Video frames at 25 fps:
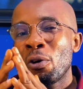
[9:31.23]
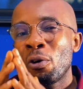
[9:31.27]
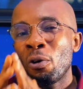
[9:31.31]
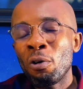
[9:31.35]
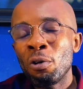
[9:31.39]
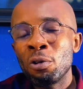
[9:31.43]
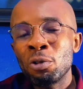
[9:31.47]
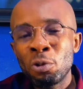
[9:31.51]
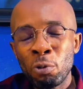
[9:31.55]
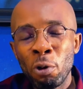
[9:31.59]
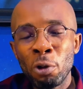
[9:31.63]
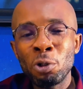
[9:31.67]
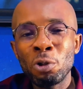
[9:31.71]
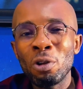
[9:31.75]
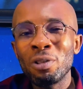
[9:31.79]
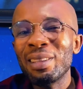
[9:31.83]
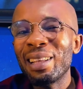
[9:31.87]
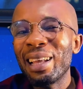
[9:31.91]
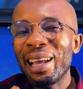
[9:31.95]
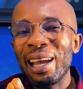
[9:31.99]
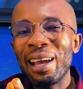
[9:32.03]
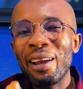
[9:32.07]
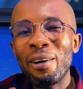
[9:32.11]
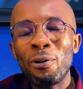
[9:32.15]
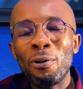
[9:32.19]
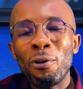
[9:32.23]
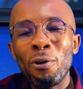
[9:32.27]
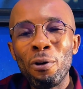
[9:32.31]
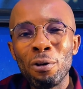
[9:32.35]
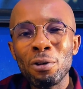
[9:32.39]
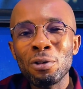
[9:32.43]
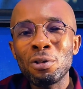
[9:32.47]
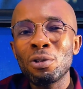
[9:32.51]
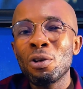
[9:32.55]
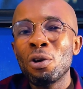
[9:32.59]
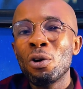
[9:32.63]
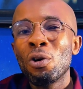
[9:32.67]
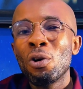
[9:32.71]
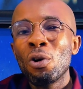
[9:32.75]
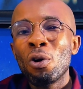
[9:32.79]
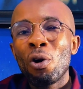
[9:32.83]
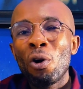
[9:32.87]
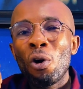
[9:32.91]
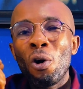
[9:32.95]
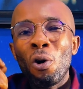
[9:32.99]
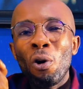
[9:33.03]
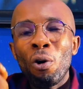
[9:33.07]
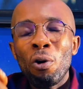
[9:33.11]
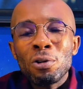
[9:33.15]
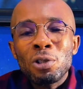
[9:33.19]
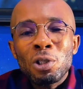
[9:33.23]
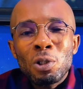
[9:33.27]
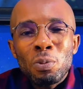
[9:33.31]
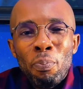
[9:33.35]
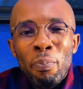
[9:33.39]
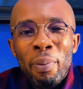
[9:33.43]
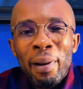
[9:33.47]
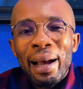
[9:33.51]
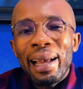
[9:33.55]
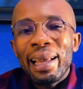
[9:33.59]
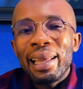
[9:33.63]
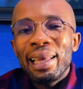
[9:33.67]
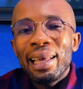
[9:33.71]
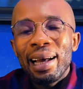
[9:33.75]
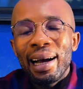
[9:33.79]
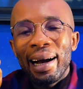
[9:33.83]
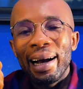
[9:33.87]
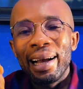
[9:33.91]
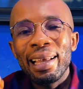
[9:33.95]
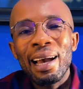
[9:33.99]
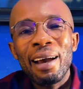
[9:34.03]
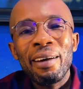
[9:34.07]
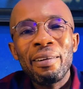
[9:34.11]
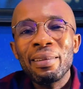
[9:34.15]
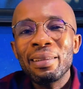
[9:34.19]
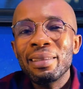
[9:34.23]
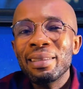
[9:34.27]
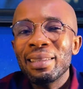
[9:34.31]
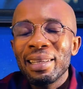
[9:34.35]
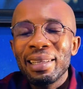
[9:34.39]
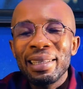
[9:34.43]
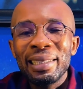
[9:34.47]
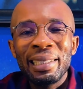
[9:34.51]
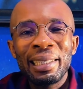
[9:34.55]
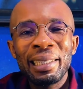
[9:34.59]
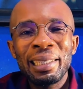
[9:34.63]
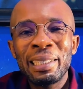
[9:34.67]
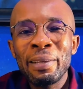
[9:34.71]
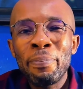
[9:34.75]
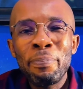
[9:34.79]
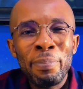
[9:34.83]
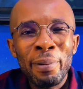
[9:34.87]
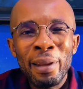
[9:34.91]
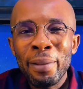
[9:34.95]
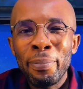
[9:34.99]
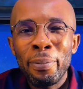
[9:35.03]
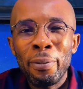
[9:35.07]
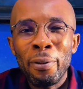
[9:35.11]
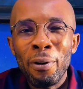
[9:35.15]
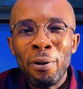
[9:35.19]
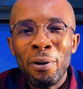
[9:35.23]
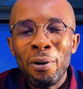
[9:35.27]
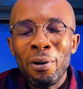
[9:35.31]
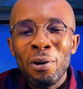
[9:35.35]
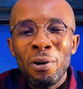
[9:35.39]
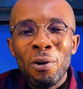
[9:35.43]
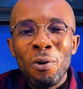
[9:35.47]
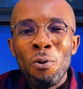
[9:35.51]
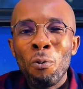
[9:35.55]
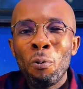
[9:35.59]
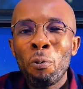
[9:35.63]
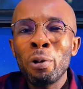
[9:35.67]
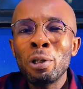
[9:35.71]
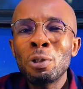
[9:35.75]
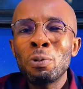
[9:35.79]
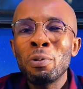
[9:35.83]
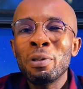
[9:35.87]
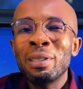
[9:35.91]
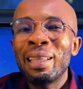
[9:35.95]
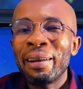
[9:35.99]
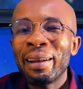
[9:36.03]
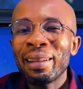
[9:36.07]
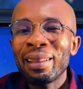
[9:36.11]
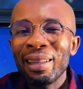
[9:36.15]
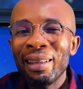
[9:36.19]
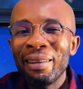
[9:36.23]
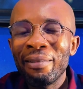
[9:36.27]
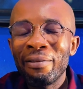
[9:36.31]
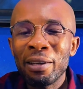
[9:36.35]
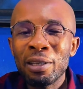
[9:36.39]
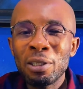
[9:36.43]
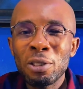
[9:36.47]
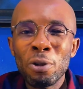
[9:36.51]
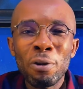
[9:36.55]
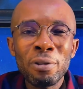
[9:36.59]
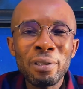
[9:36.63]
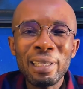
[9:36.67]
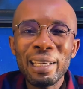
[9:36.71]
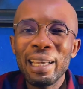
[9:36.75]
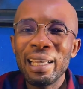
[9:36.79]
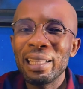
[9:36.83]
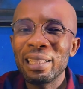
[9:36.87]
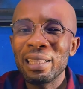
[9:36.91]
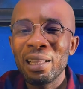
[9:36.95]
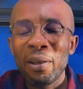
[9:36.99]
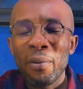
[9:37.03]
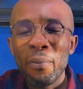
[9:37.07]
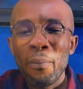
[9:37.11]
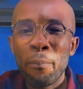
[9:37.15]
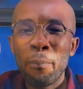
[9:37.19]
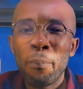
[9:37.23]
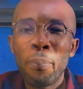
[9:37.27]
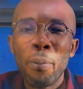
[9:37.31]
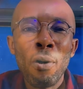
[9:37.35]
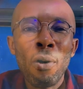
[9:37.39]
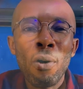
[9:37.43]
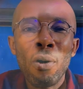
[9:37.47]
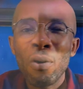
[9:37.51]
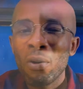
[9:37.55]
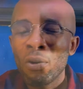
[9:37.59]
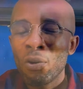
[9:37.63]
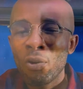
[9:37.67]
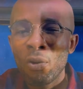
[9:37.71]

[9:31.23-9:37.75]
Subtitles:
construction errors caused by hiring cheap labor, which will directly result in poor